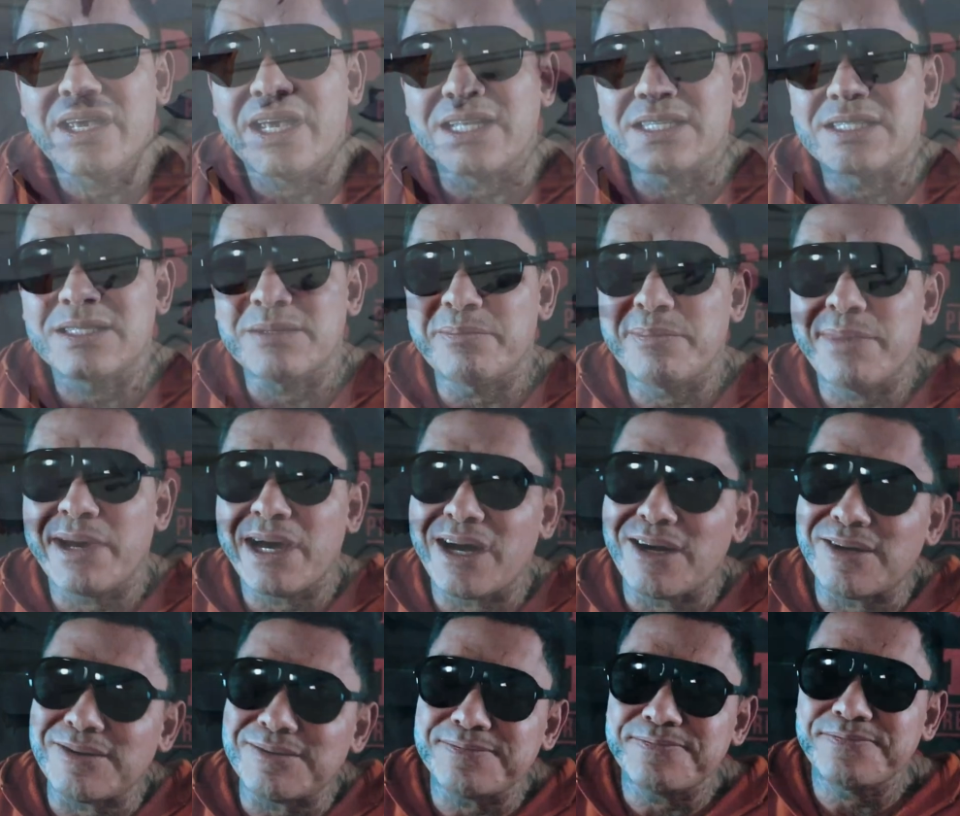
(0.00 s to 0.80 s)
It's
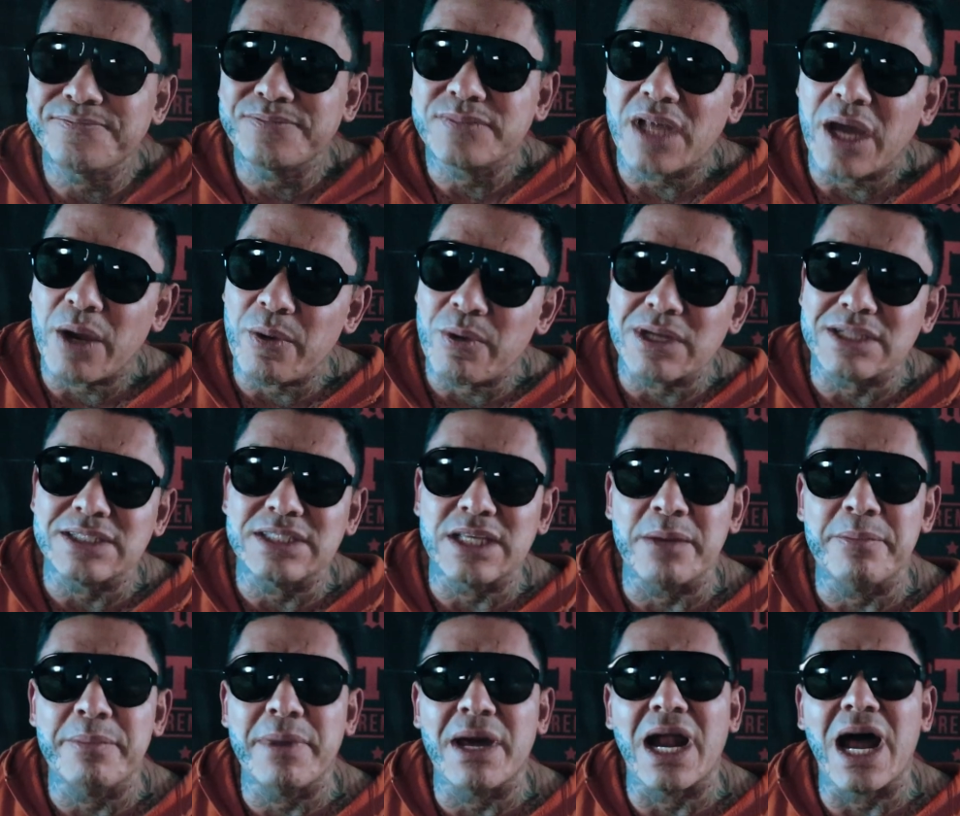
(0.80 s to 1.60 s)
about, I want to
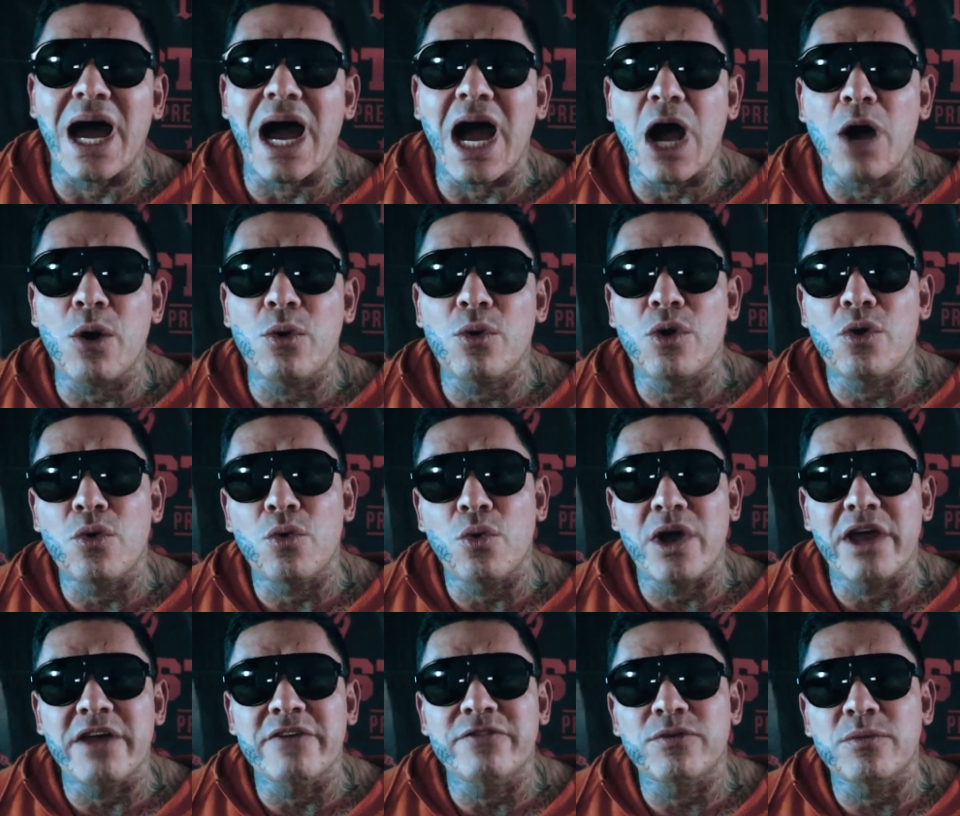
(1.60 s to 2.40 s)
say about an hour
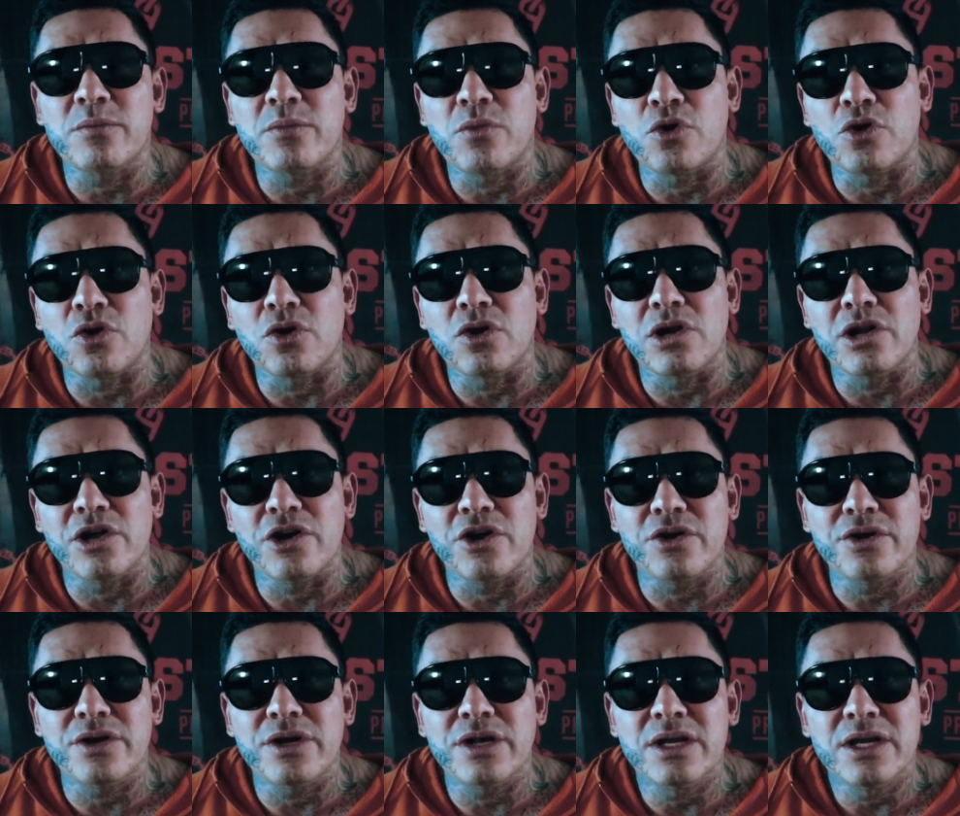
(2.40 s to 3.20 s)
away from
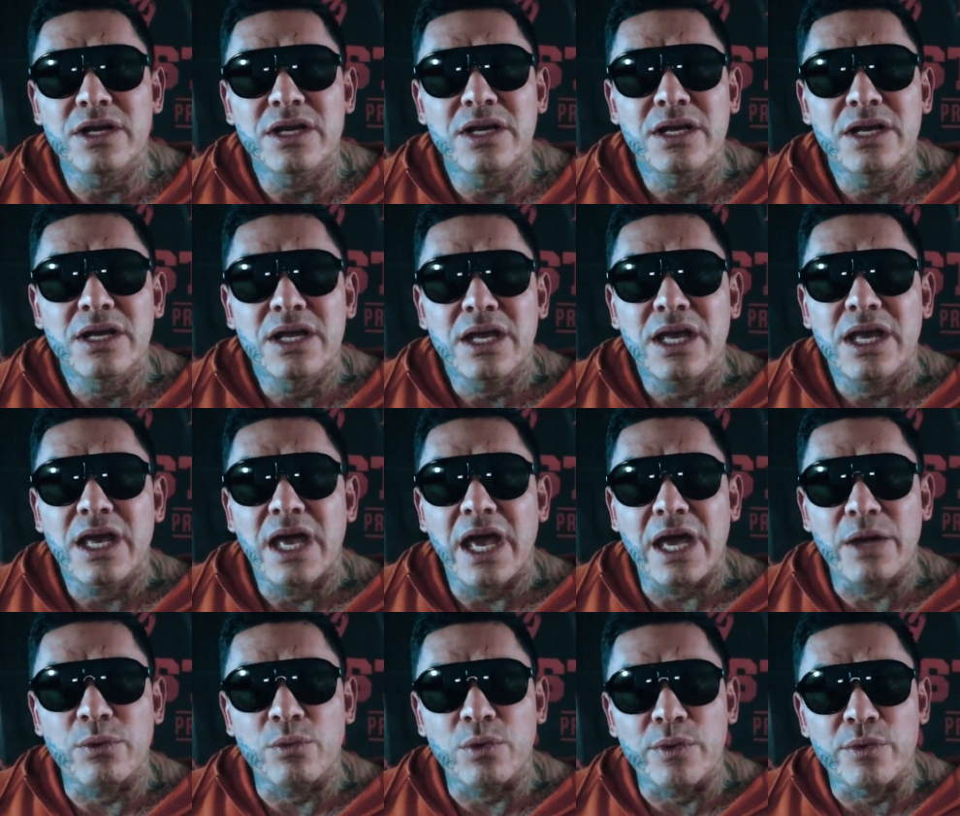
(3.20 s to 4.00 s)
Moroleon.
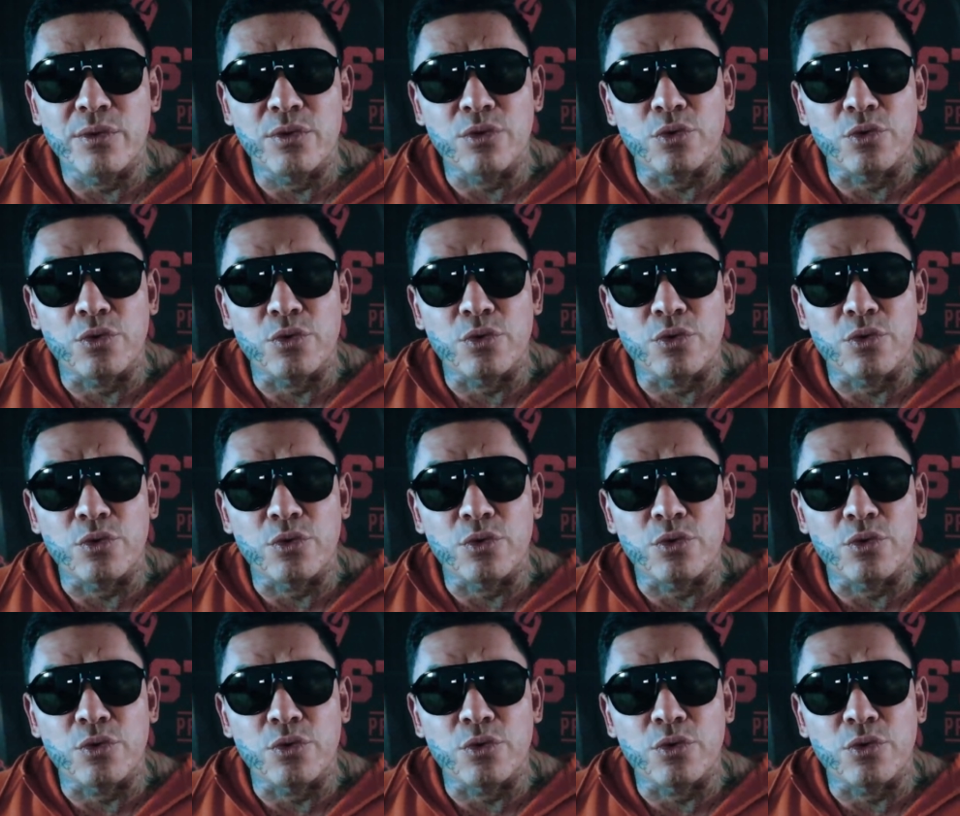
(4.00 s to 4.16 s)
And we